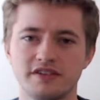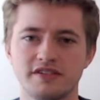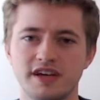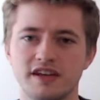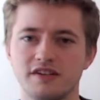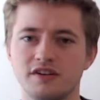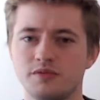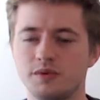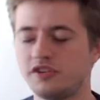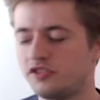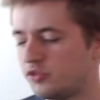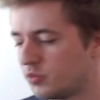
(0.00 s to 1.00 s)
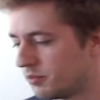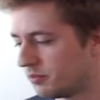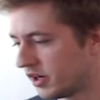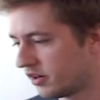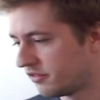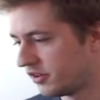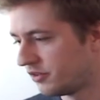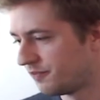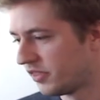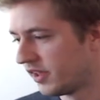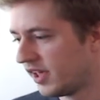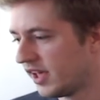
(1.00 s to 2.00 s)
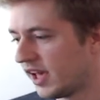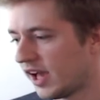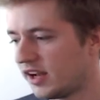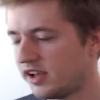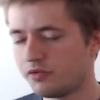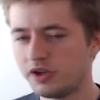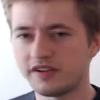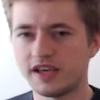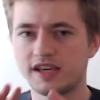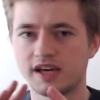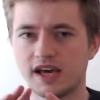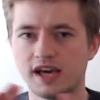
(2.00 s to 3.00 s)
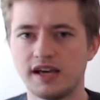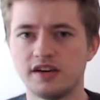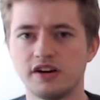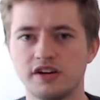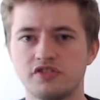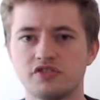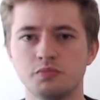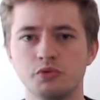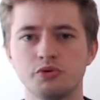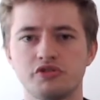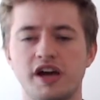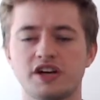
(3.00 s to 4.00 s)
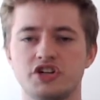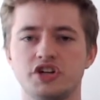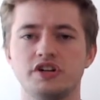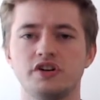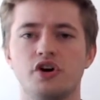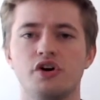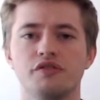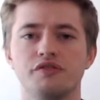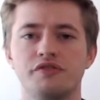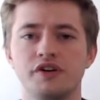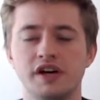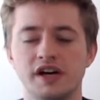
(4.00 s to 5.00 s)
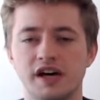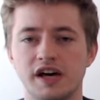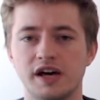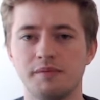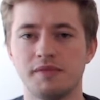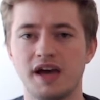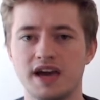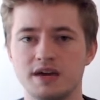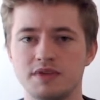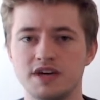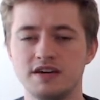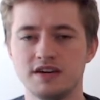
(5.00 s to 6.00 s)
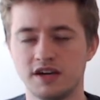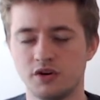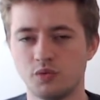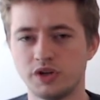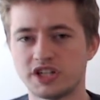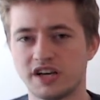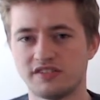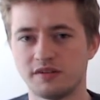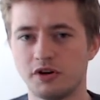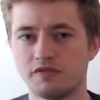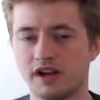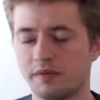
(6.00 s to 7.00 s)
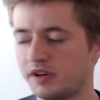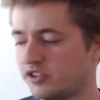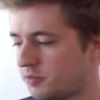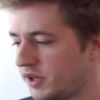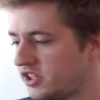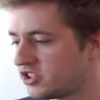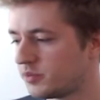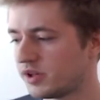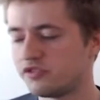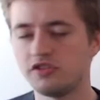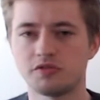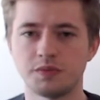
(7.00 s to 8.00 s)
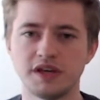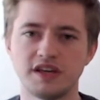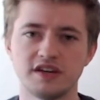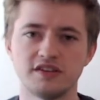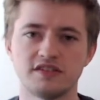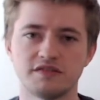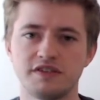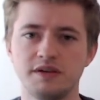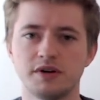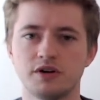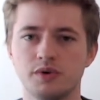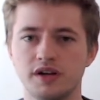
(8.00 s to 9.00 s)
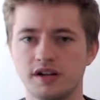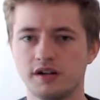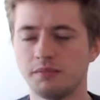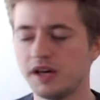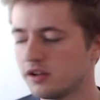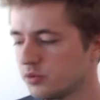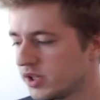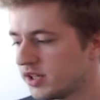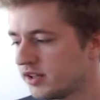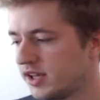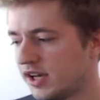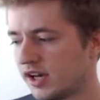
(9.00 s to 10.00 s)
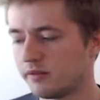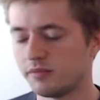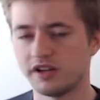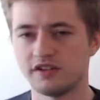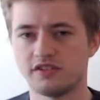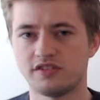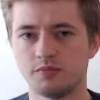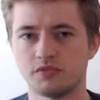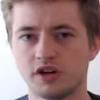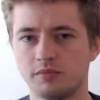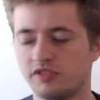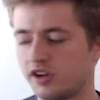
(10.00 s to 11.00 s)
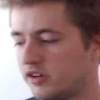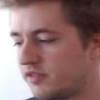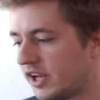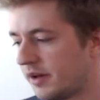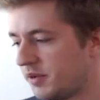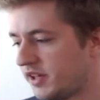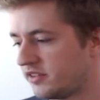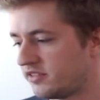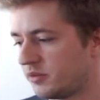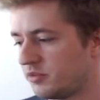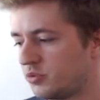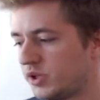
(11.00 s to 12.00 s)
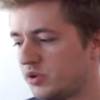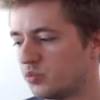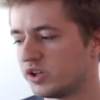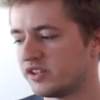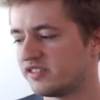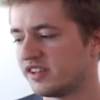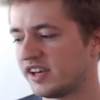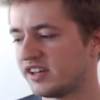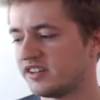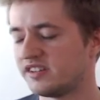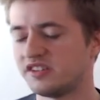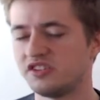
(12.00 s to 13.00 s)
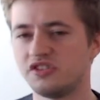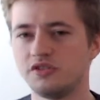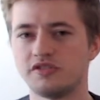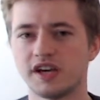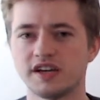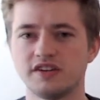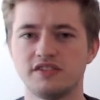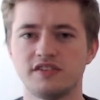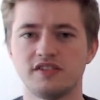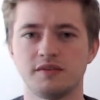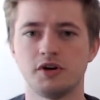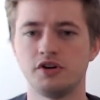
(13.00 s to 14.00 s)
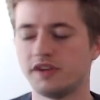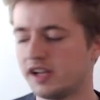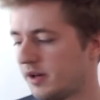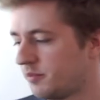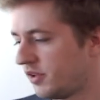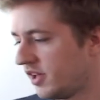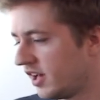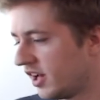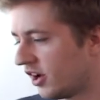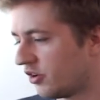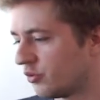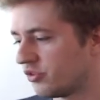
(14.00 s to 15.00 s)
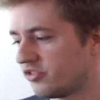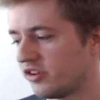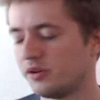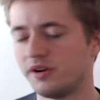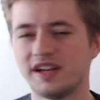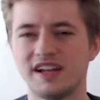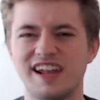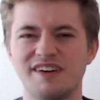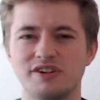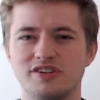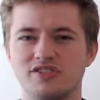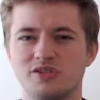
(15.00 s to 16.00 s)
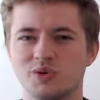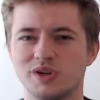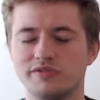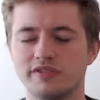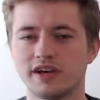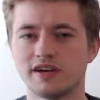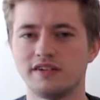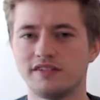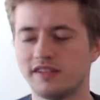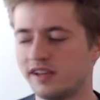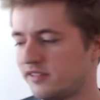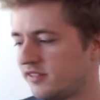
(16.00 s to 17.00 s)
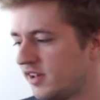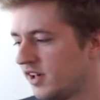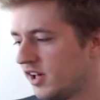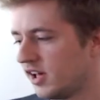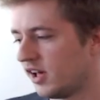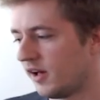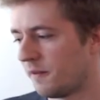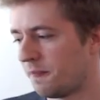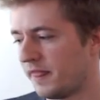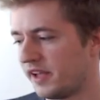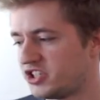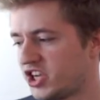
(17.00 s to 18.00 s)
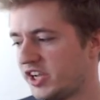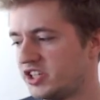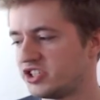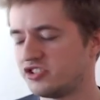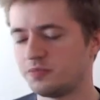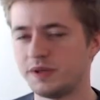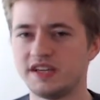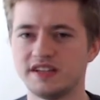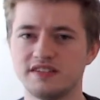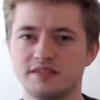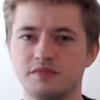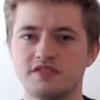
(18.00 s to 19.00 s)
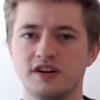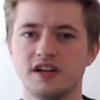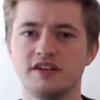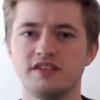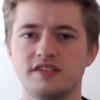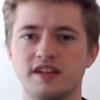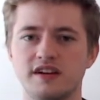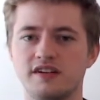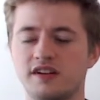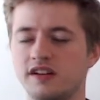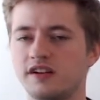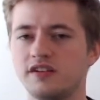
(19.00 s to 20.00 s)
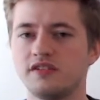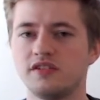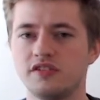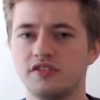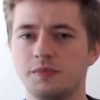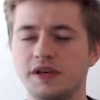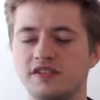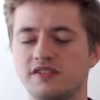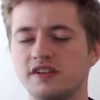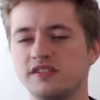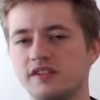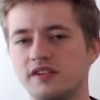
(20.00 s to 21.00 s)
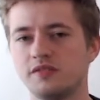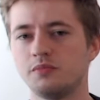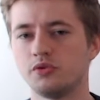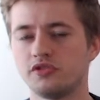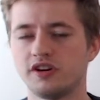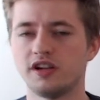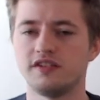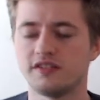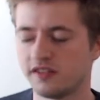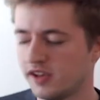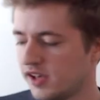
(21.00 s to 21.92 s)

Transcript: to get those, we just use one microphone. And if we take a small section of Amy, which has some overlapping speech, so we have 2 speakers, a female one and a male one, and sometimes they're overlapping, so between 1 second and 2 seconds there's some overlap, and also in 11 to 12 seconds there's a change in speaker, there's some silence, and then the speaker starts, and then some more silence.